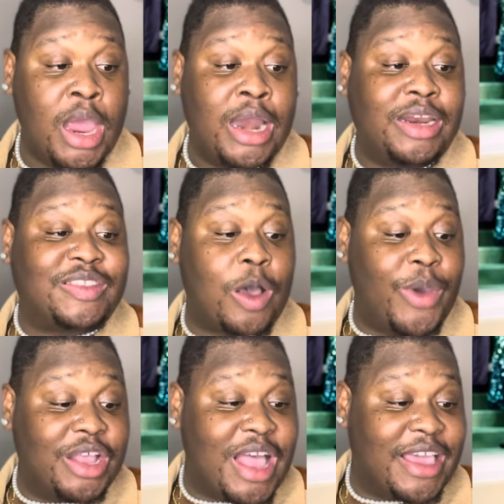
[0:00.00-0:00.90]
This a
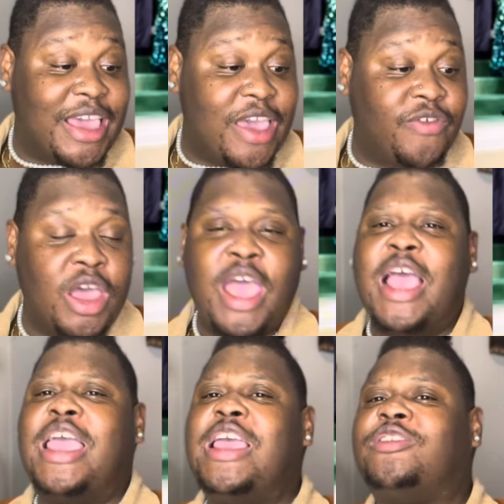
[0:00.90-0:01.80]
way to give.
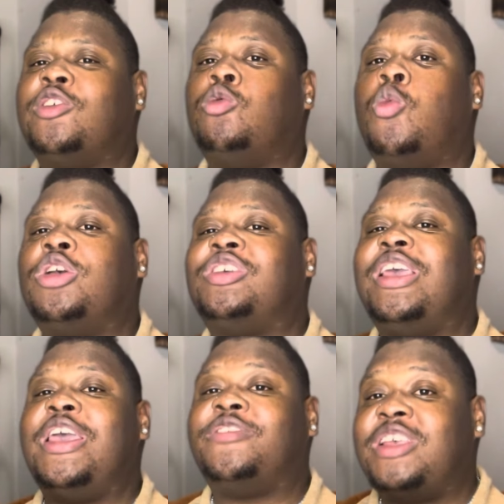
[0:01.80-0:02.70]
If she, she
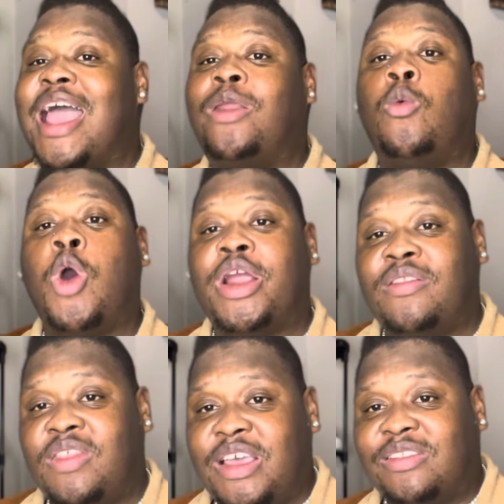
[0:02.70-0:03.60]
if she had worn
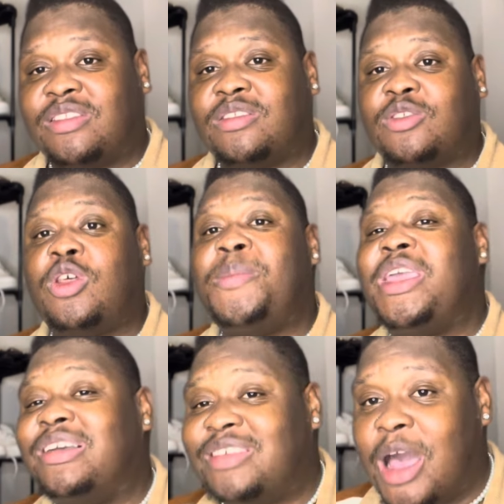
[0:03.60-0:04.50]
this to the
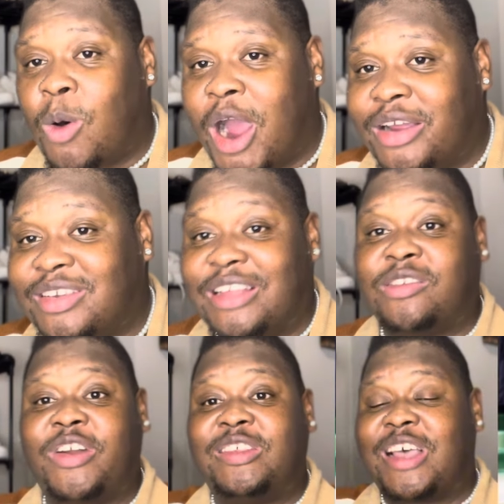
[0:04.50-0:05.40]
BET Awards, because
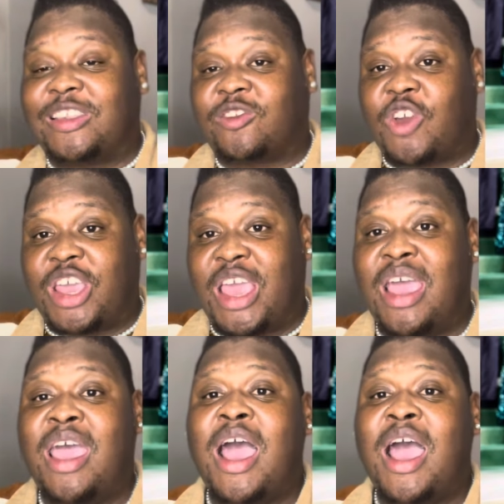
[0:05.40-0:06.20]
over this are striggy,